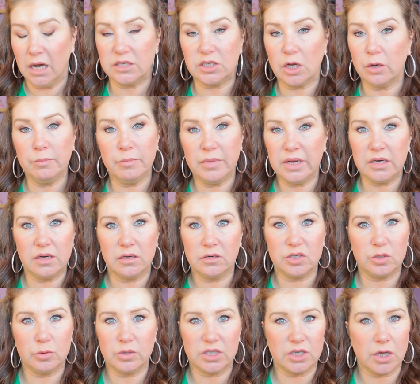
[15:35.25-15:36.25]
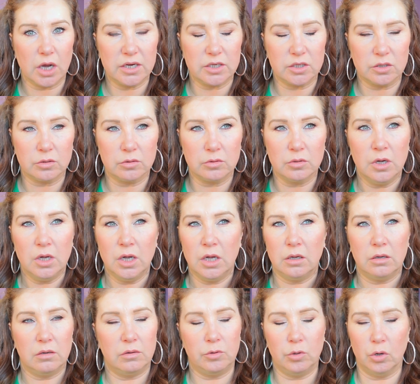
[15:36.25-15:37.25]
I don't mean suicidal,
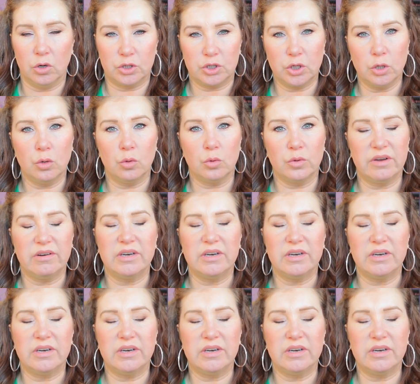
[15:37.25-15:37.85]
not at all.